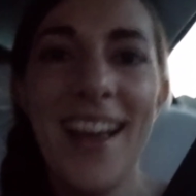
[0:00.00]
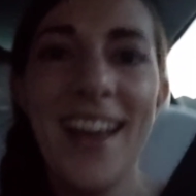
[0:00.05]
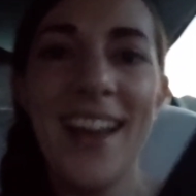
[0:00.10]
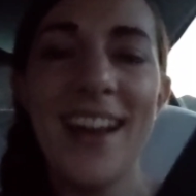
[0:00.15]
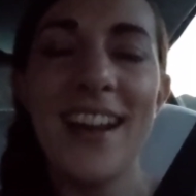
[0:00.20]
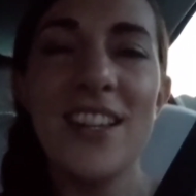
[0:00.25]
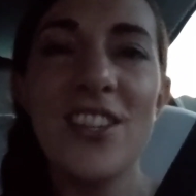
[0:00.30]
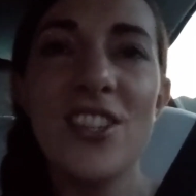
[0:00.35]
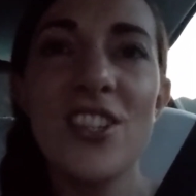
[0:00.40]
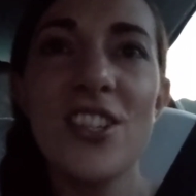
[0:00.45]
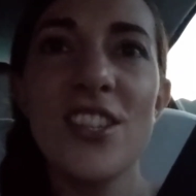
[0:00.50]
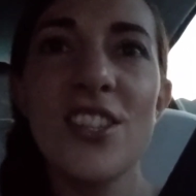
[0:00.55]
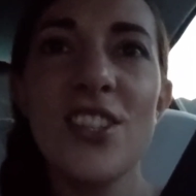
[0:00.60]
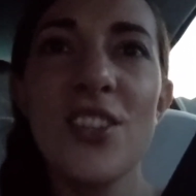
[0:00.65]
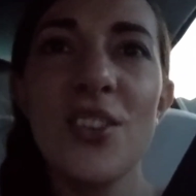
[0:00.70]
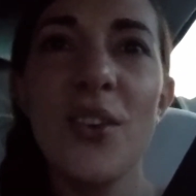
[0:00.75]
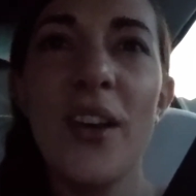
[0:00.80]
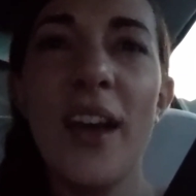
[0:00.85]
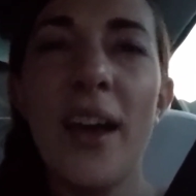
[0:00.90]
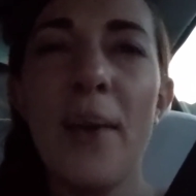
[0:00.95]
And I just
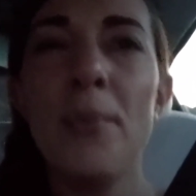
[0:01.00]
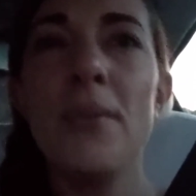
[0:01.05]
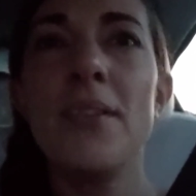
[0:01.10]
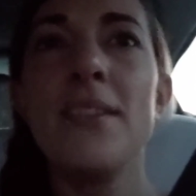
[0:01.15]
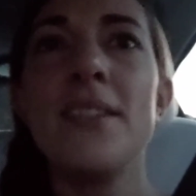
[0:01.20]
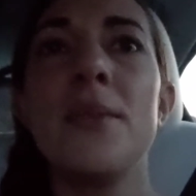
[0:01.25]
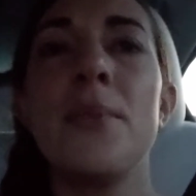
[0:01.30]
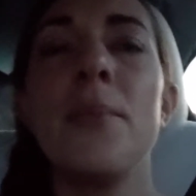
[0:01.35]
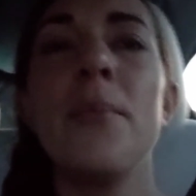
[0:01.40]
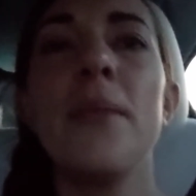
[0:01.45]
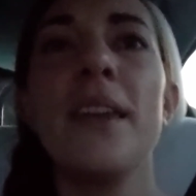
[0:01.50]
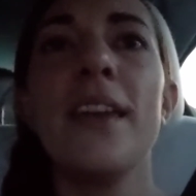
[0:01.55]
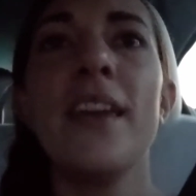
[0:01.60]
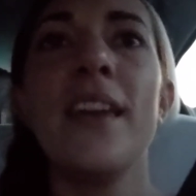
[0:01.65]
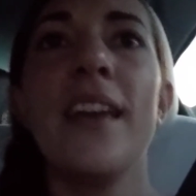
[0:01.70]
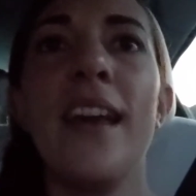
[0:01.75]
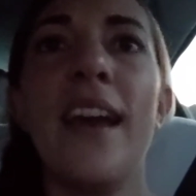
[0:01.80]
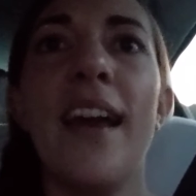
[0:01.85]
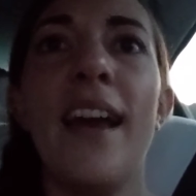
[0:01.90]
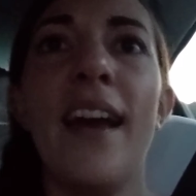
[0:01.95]
so happened to
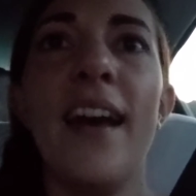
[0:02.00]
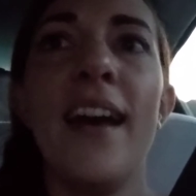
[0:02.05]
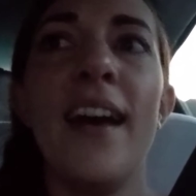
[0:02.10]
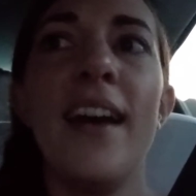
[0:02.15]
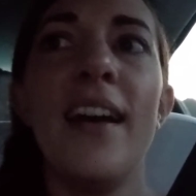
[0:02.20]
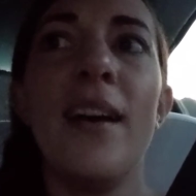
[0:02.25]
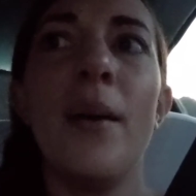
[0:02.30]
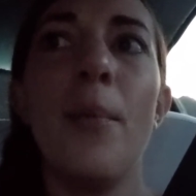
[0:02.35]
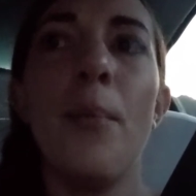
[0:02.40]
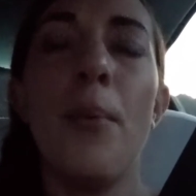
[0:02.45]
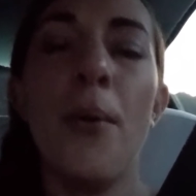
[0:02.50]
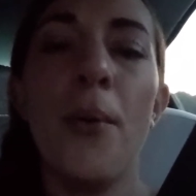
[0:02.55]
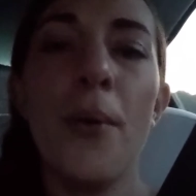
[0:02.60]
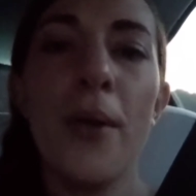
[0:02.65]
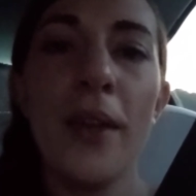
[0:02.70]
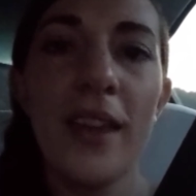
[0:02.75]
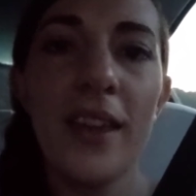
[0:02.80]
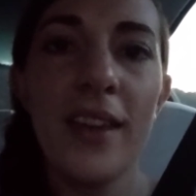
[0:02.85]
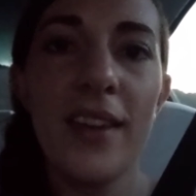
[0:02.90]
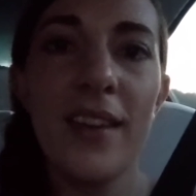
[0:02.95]
be at a
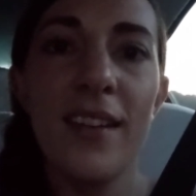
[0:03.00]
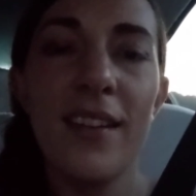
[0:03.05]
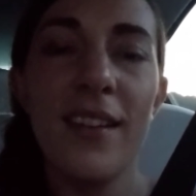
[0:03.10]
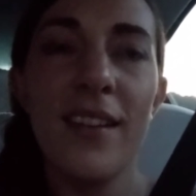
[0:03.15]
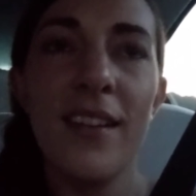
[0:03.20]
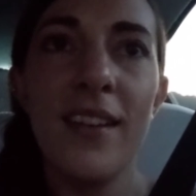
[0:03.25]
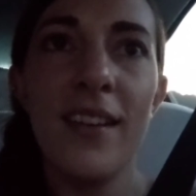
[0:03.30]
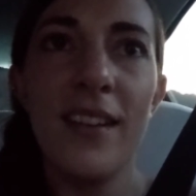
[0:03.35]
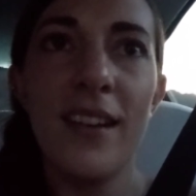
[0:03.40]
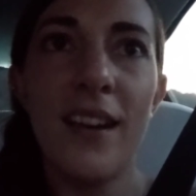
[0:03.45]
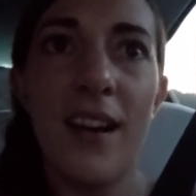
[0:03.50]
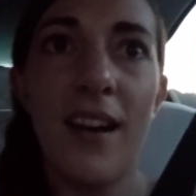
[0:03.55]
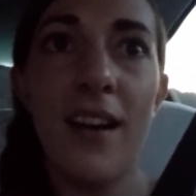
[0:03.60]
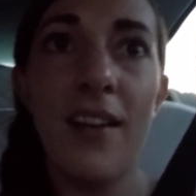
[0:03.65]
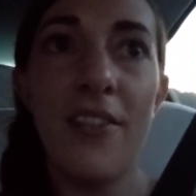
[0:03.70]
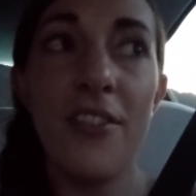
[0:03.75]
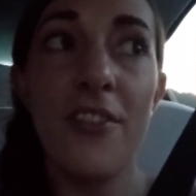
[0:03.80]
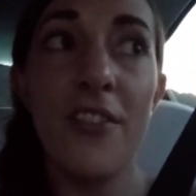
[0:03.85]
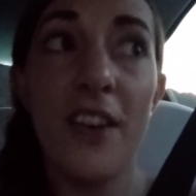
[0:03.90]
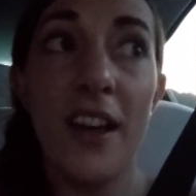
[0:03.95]
point
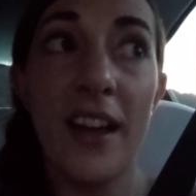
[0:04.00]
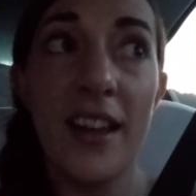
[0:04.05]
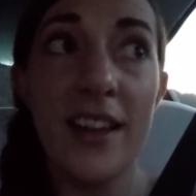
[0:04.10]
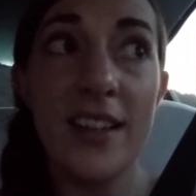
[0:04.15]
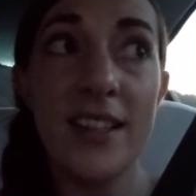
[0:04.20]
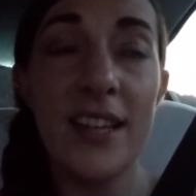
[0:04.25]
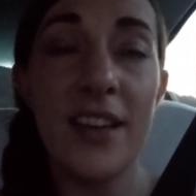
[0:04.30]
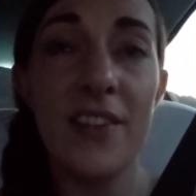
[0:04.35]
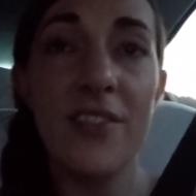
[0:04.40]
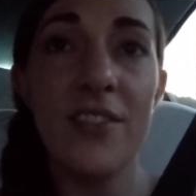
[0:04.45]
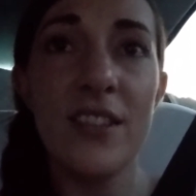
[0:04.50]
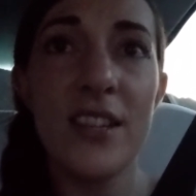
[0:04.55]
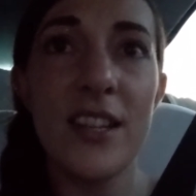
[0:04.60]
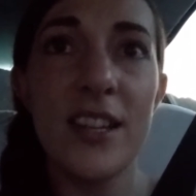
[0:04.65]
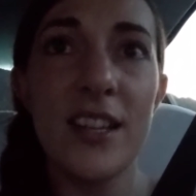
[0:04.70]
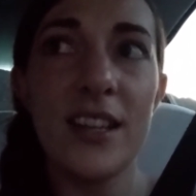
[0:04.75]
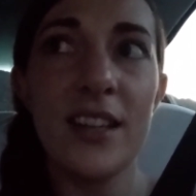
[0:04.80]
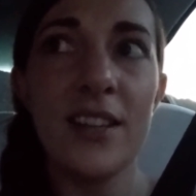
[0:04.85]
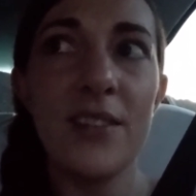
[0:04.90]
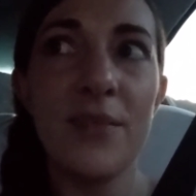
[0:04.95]
off of
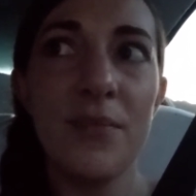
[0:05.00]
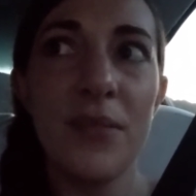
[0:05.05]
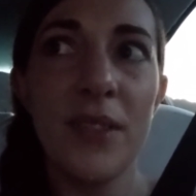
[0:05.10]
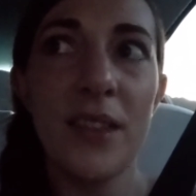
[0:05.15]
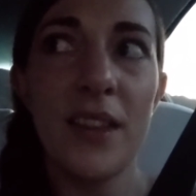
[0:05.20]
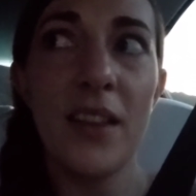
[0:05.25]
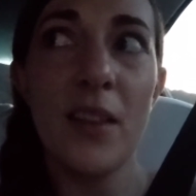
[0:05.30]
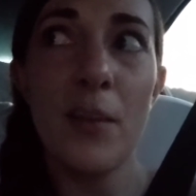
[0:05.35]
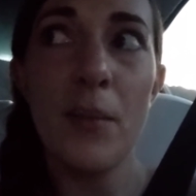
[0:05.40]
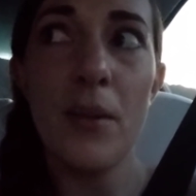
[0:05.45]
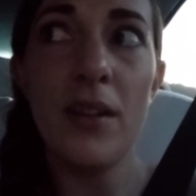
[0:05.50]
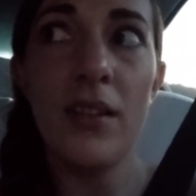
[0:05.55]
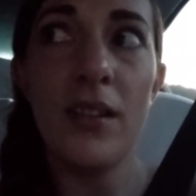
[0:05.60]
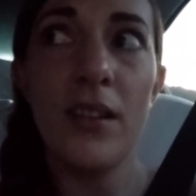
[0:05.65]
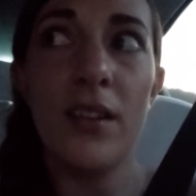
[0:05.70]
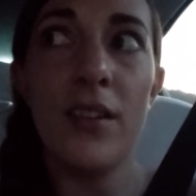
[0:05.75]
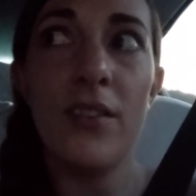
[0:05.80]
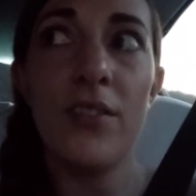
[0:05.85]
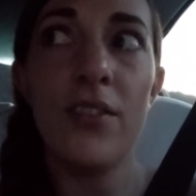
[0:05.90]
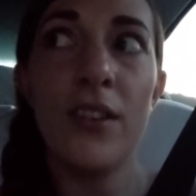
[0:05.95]
I-70 in the middle
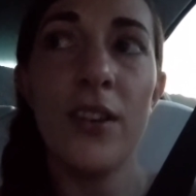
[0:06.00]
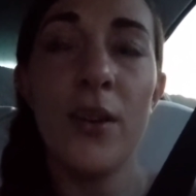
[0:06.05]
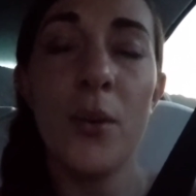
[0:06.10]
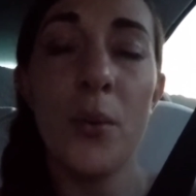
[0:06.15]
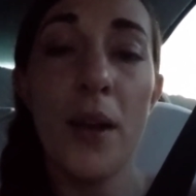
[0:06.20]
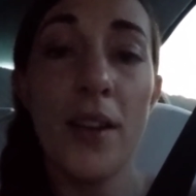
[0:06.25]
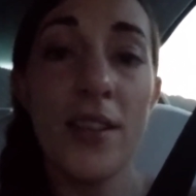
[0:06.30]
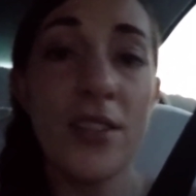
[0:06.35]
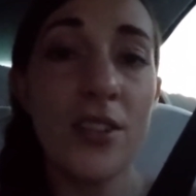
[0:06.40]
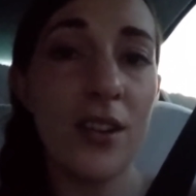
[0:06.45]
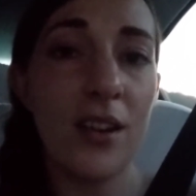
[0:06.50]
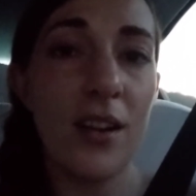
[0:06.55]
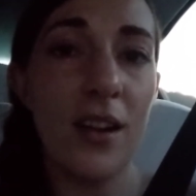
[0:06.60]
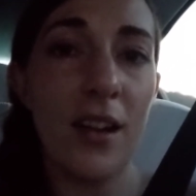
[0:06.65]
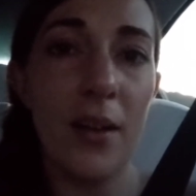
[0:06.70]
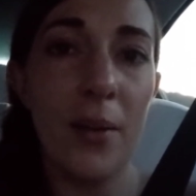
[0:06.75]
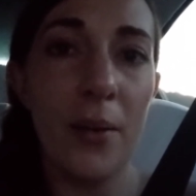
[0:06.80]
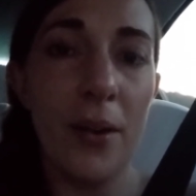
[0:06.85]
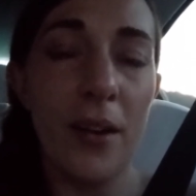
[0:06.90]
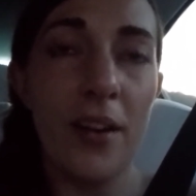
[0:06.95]
of western
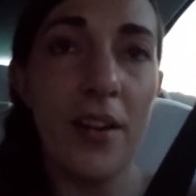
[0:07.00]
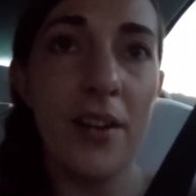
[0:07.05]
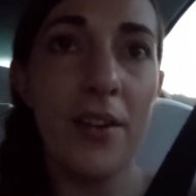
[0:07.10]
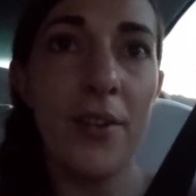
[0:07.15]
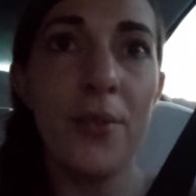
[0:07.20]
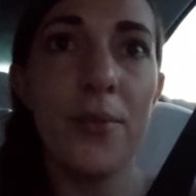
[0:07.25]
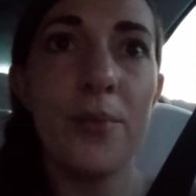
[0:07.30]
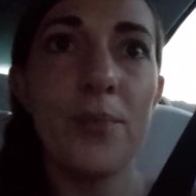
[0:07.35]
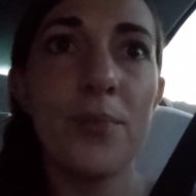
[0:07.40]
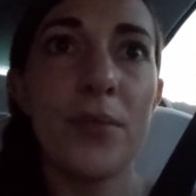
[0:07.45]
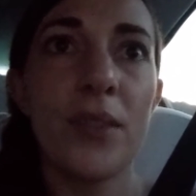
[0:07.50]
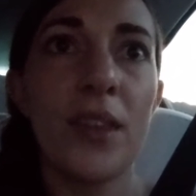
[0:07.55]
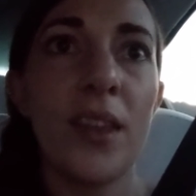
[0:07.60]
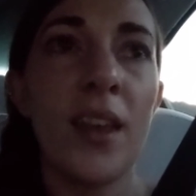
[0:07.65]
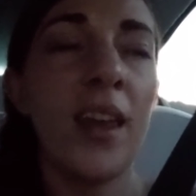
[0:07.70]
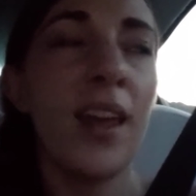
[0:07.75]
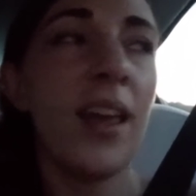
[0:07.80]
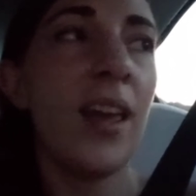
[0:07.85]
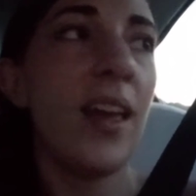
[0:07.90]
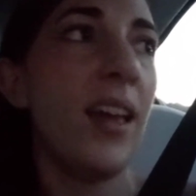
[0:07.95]
Colorado,
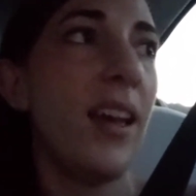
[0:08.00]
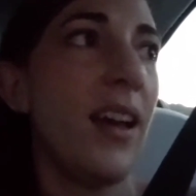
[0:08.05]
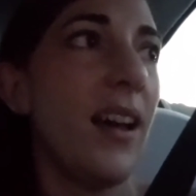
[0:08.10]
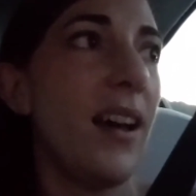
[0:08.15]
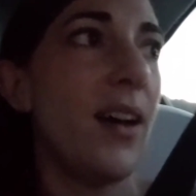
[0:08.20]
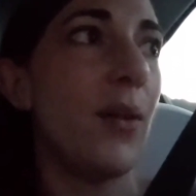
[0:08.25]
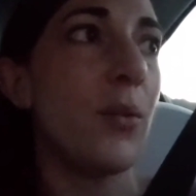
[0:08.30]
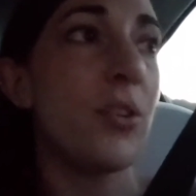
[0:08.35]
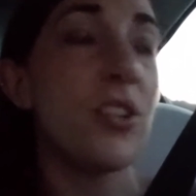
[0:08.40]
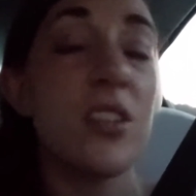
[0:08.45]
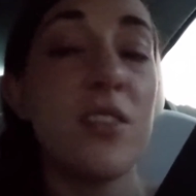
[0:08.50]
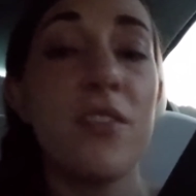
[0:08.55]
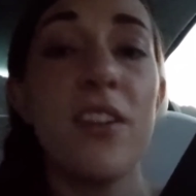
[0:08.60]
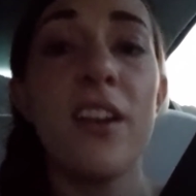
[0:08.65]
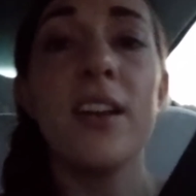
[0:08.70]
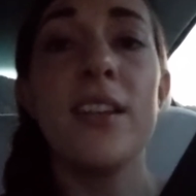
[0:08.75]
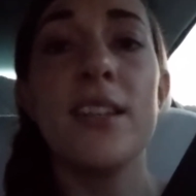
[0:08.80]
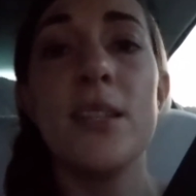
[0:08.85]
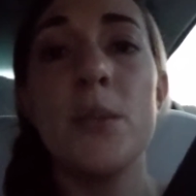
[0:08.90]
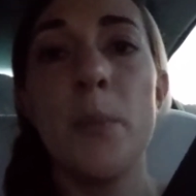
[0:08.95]
which is
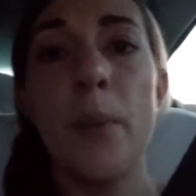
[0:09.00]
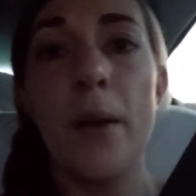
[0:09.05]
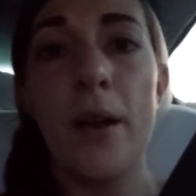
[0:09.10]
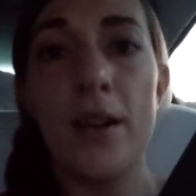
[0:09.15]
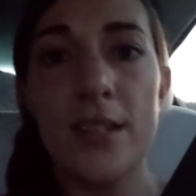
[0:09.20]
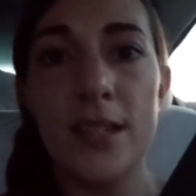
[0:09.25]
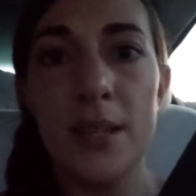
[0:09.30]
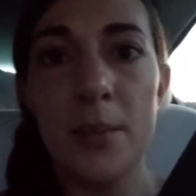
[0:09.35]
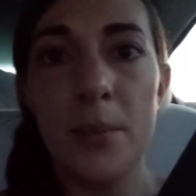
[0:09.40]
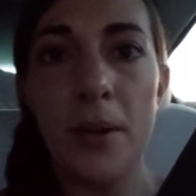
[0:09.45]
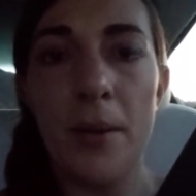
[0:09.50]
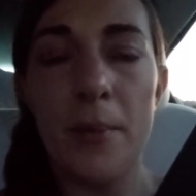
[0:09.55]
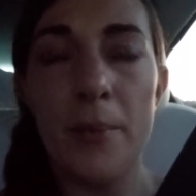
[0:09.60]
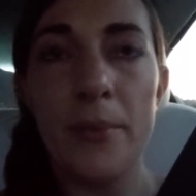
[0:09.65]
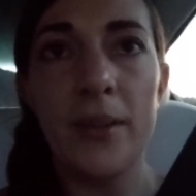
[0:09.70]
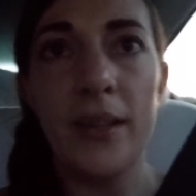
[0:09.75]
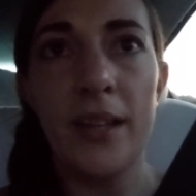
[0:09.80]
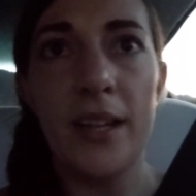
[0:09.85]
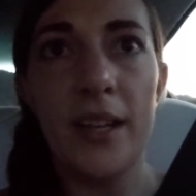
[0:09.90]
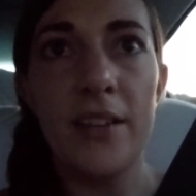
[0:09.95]
very sparsely
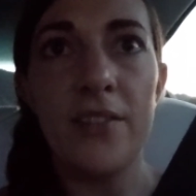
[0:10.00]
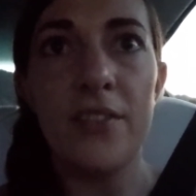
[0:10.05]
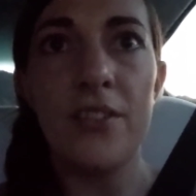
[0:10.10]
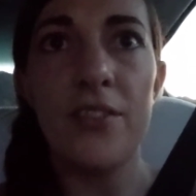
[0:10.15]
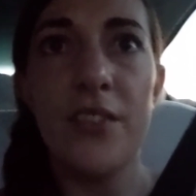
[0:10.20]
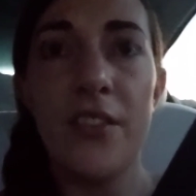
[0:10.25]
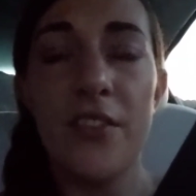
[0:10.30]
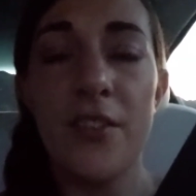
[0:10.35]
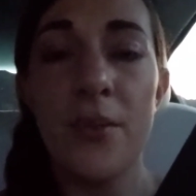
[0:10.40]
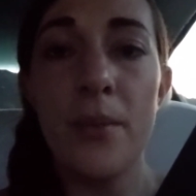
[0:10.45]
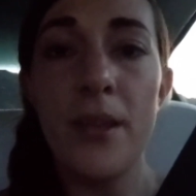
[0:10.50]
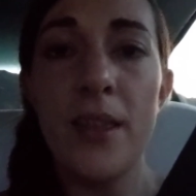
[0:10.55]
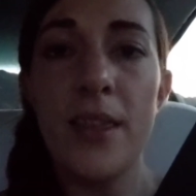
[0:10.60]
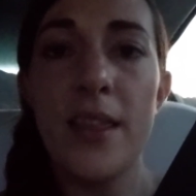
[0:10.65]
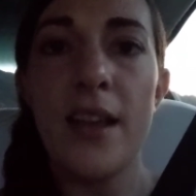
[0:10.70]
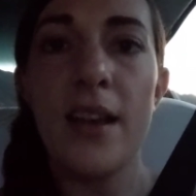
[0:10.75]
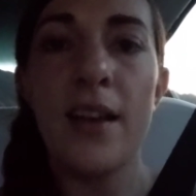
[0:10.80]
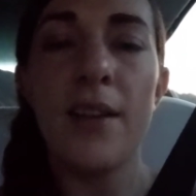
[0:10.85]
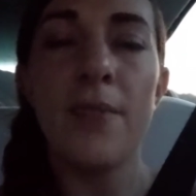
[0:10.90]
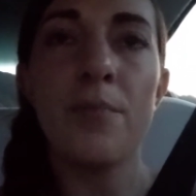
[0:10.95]
populated if you've never
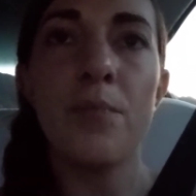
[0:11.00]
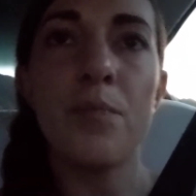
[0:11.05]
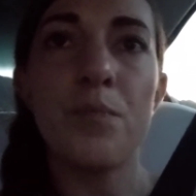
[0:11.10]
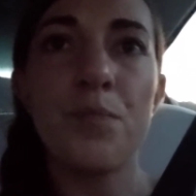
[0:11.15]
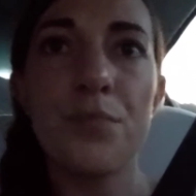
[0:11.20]
been there.